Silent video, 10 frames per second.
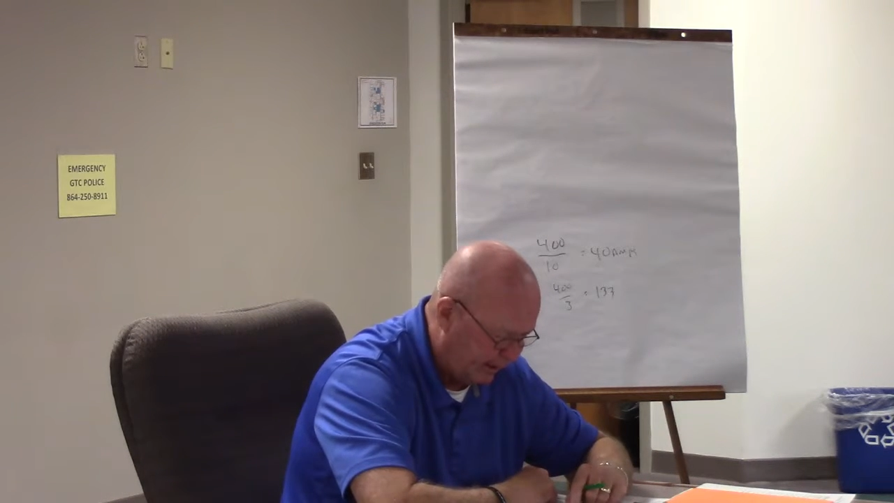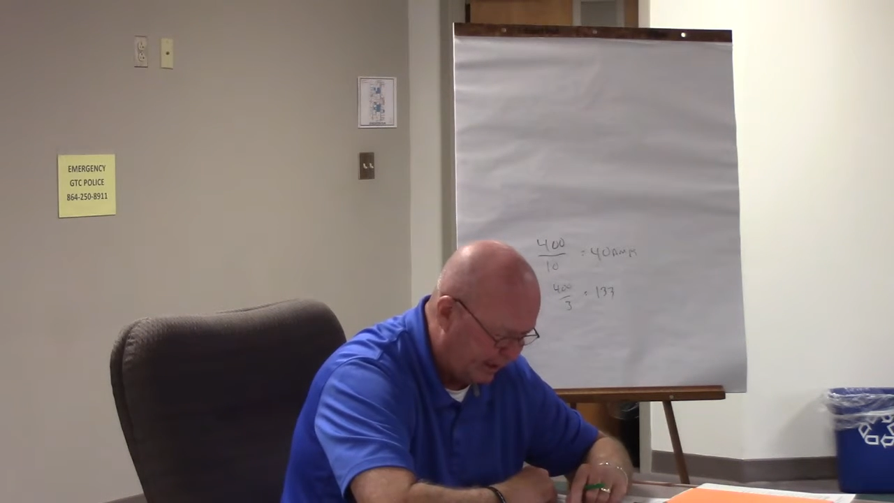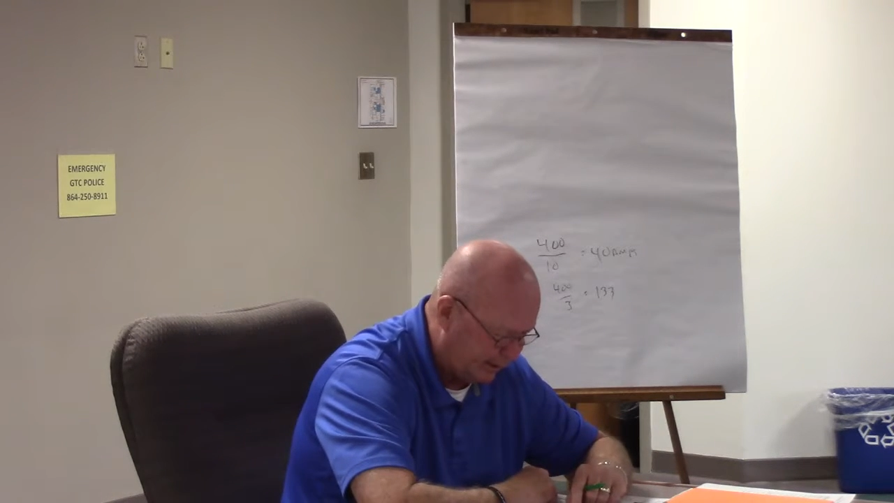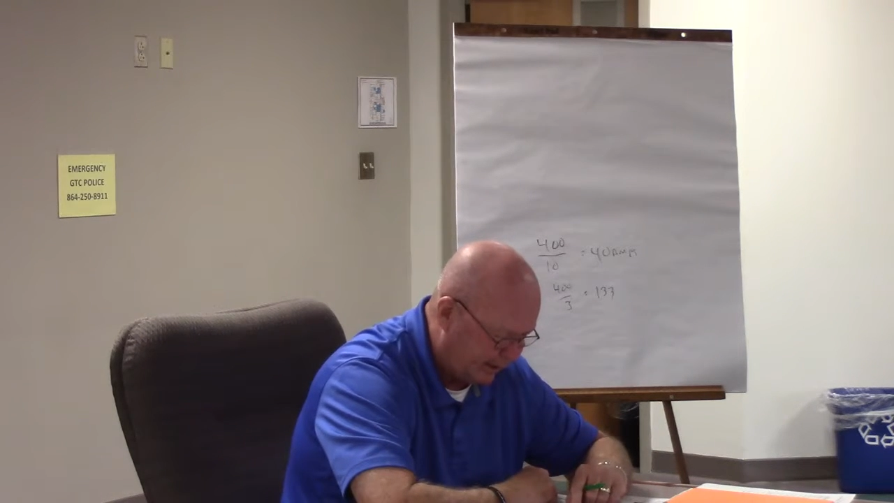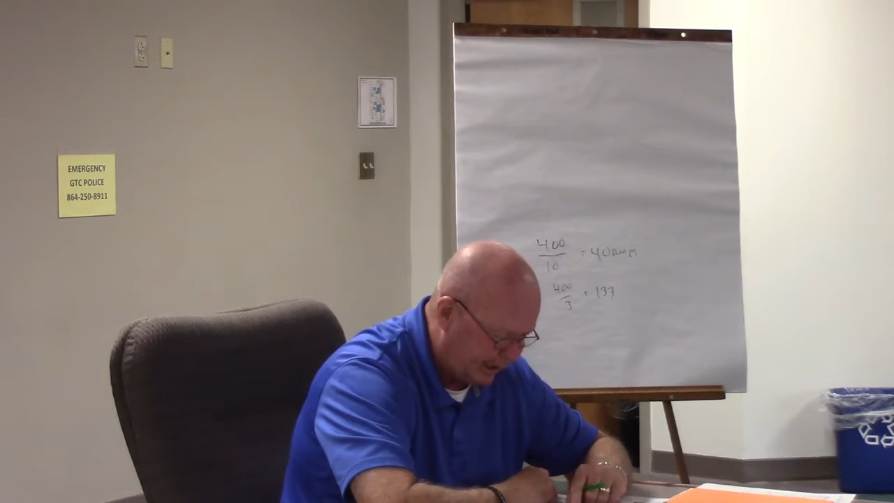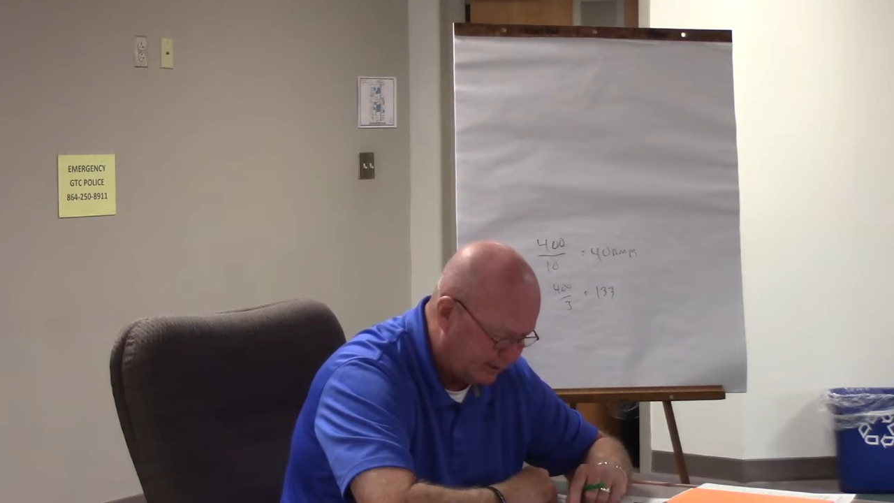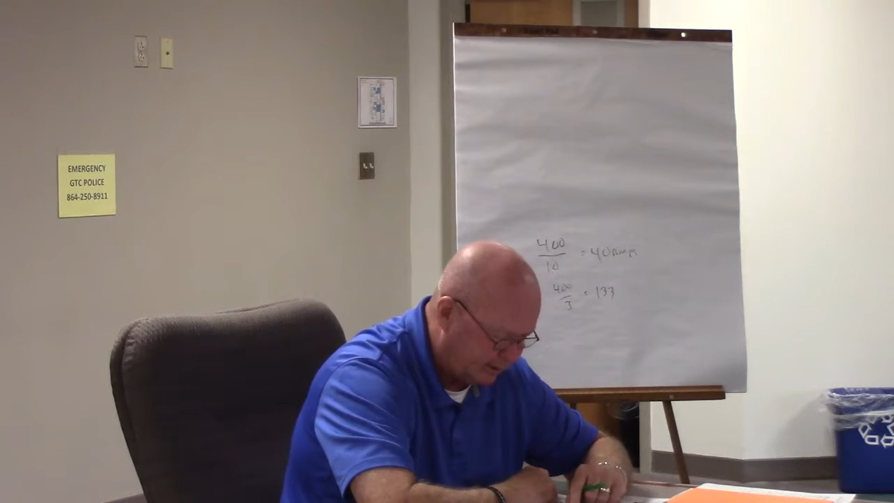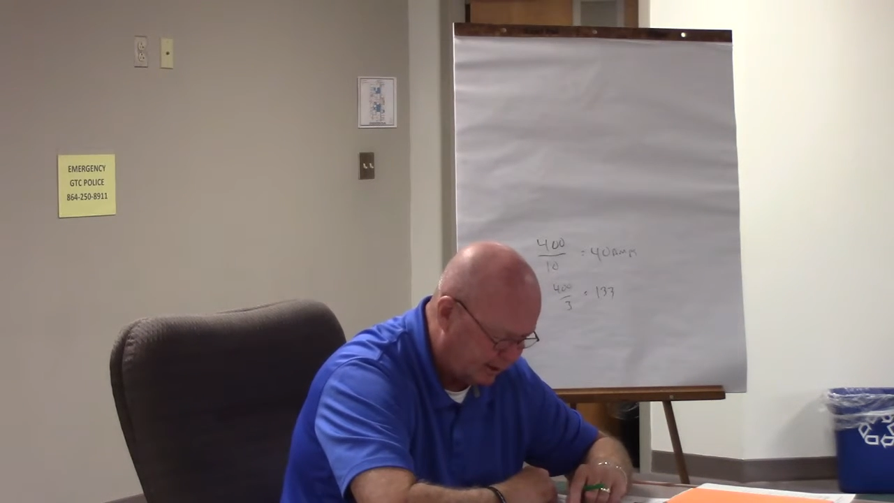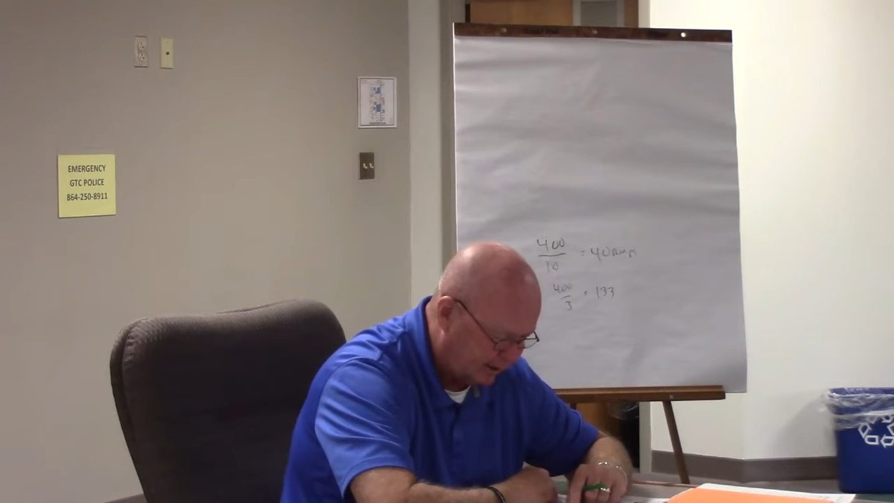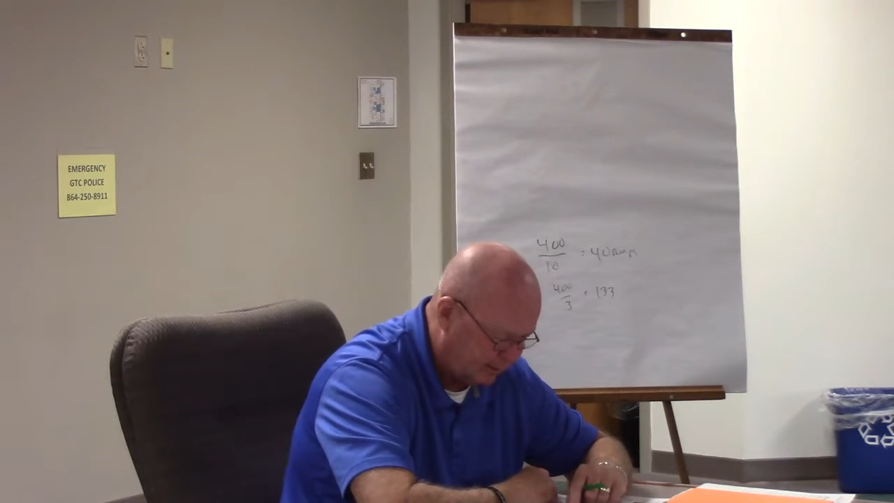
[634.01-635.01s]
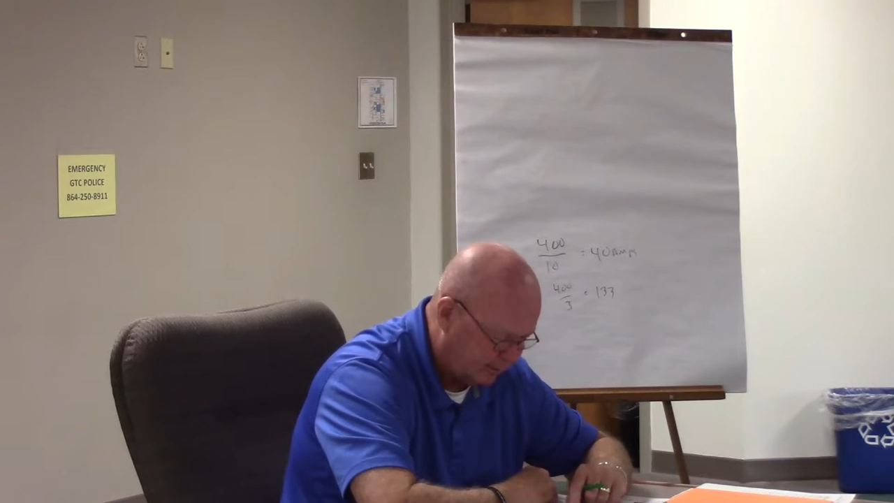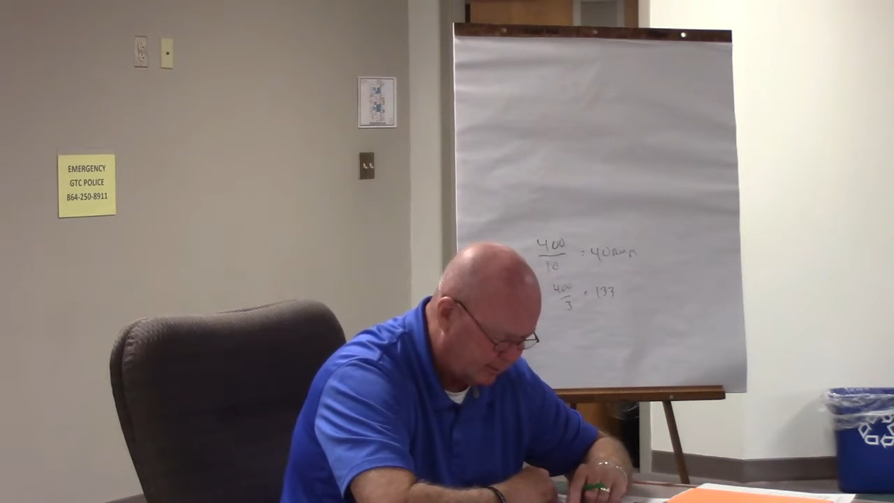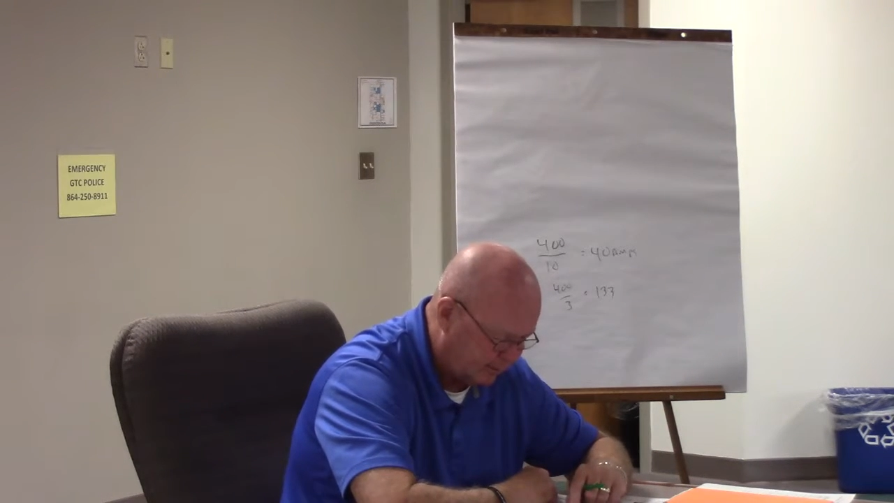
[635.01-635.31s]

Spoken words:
And the last thing,